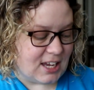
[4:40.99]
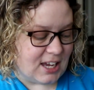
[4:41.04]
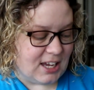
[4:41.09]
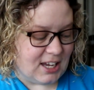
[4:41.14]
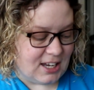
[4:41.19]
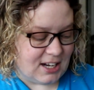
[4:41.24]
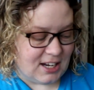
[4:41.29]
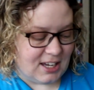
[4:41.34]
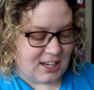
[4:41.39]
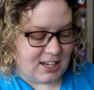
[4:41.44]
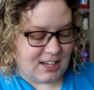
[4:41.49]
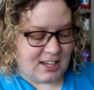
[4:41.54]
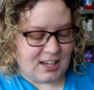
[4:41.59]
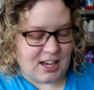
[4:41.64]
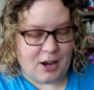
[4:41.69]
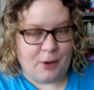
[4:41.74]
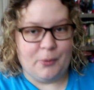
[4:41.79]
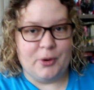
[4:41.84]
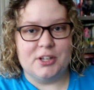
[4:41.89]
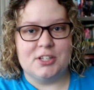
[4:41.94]
and
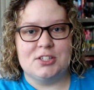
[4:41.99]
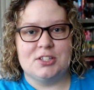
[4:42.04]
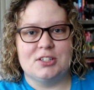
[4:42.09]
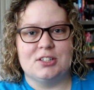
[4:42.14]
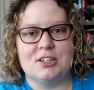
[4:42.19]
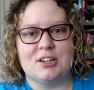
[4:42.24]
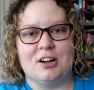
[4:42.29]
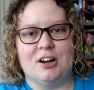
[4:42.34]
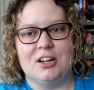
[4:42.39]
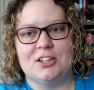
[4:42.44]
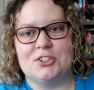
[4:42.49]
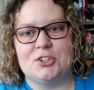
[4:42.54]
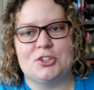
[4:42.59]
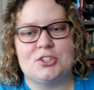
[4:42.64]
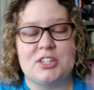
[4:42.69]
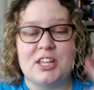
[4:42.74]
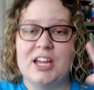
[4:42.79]
I went to the concerts.